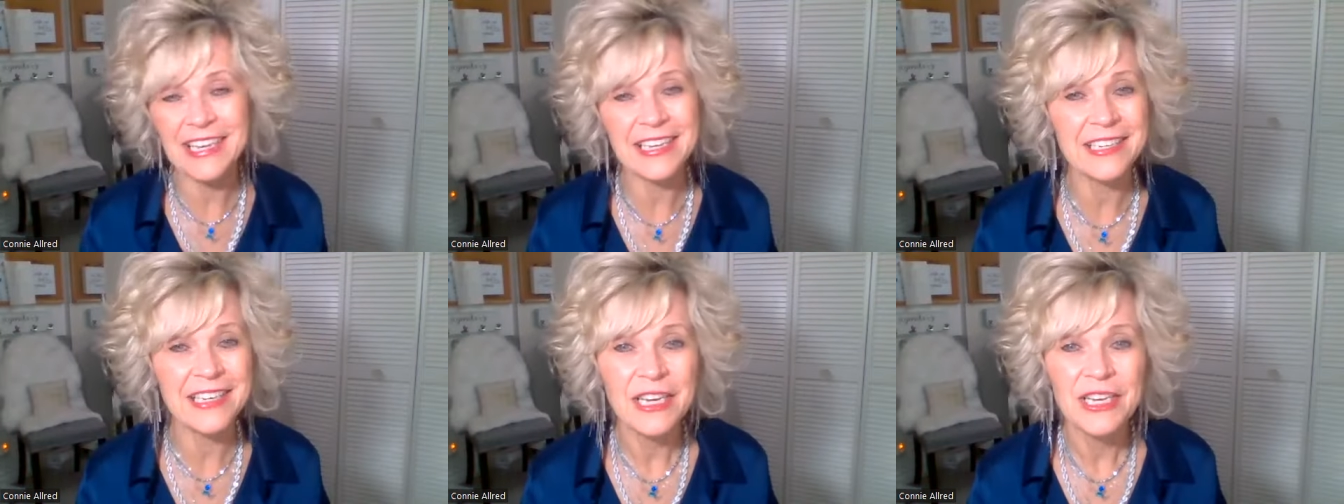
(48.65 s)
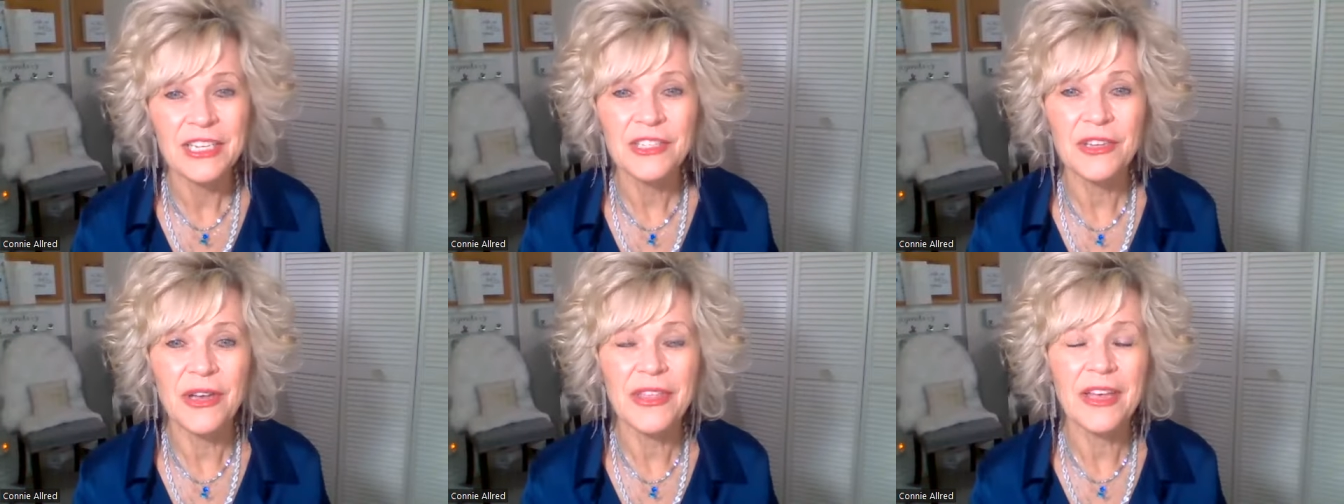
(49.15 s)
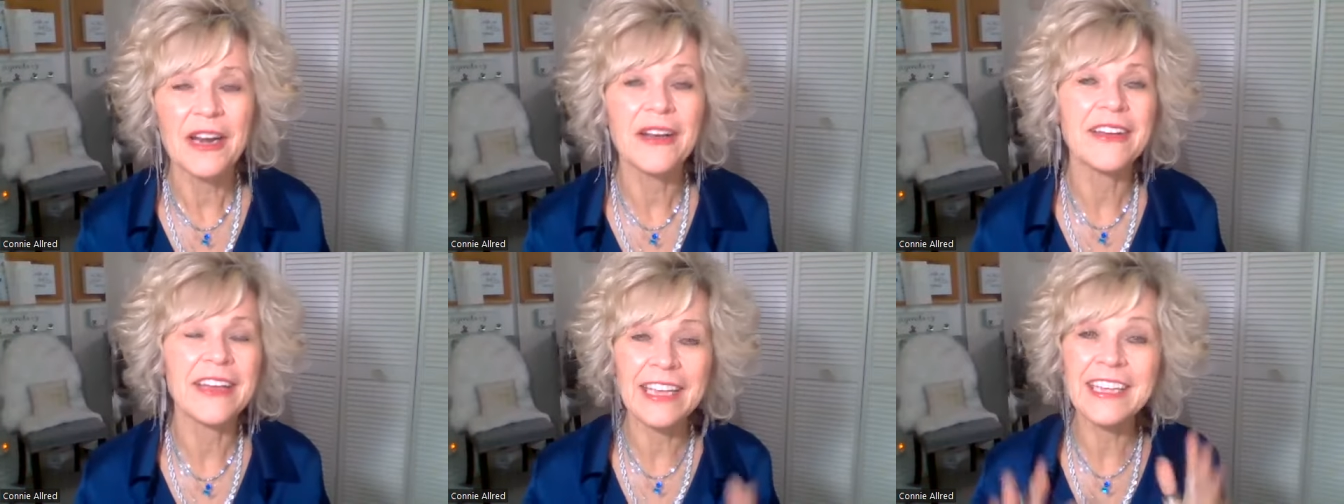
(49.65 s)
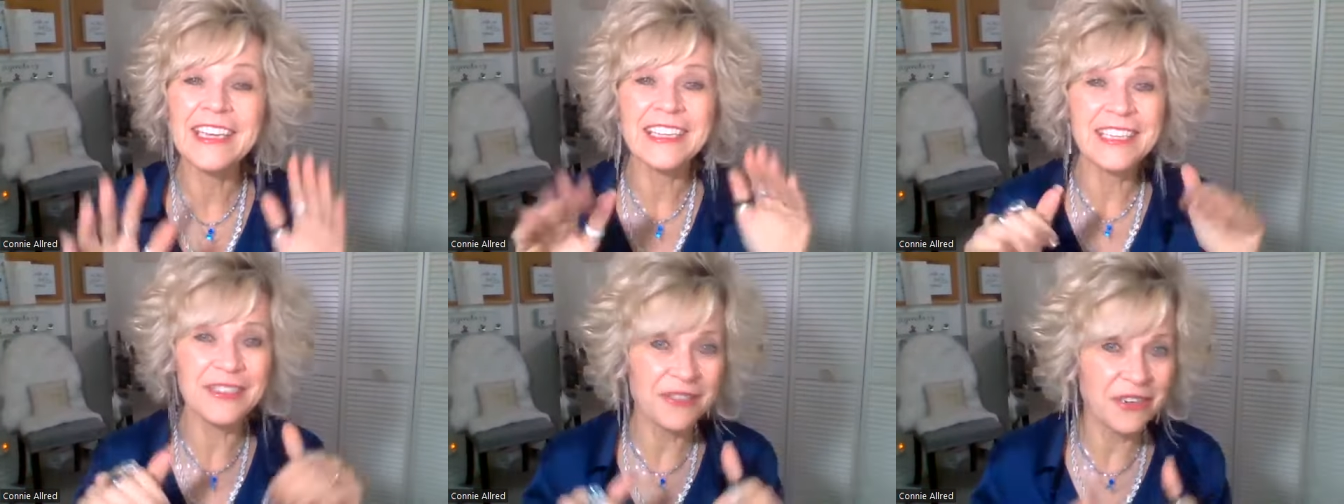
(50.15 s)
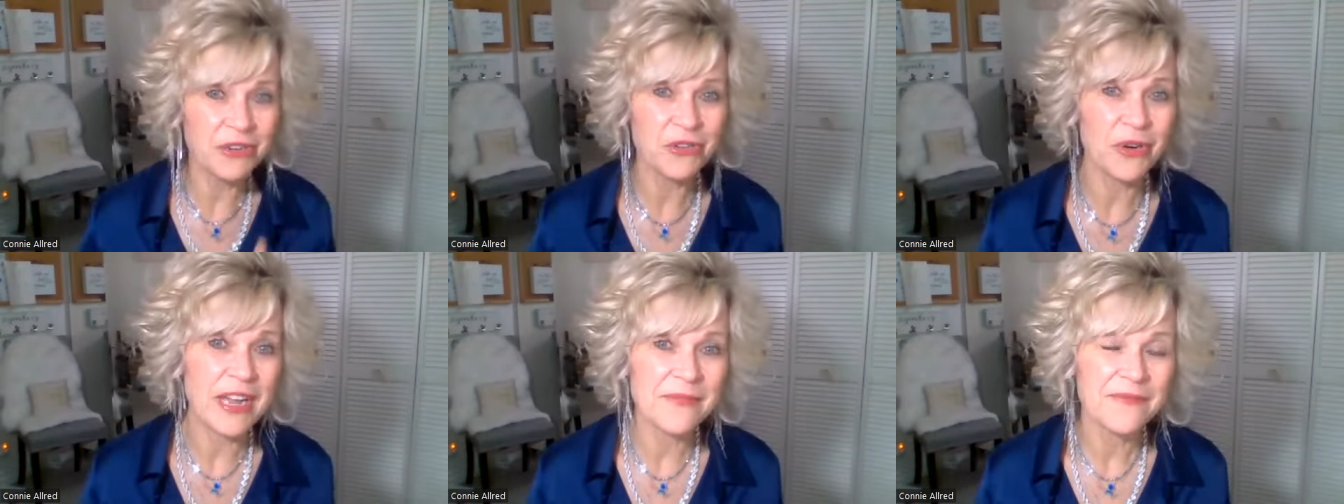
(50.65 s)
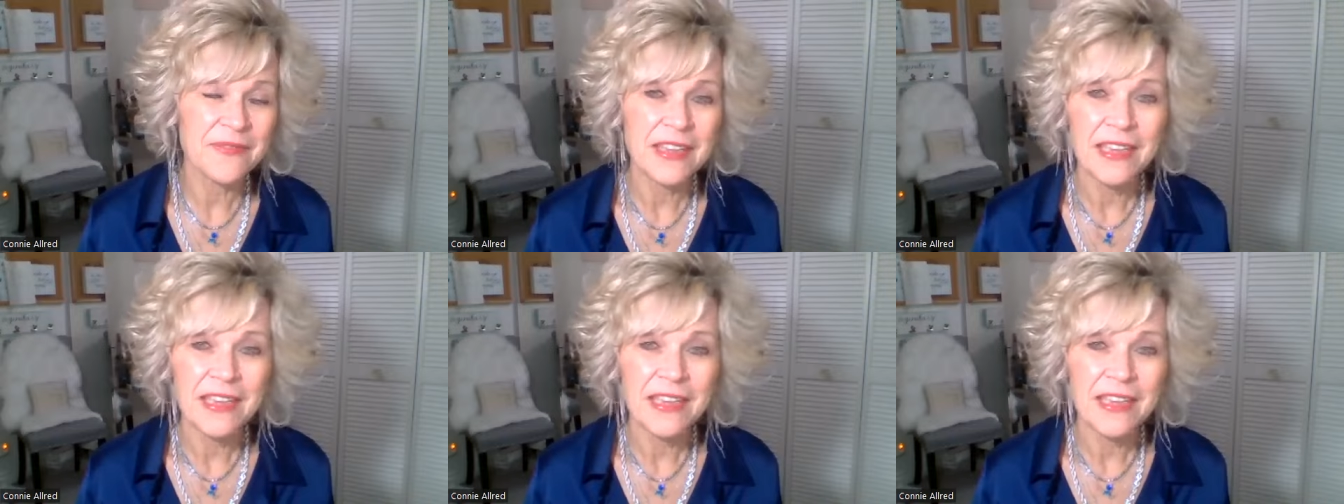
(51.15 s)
And so I thought, okay, I'm going to give it a try.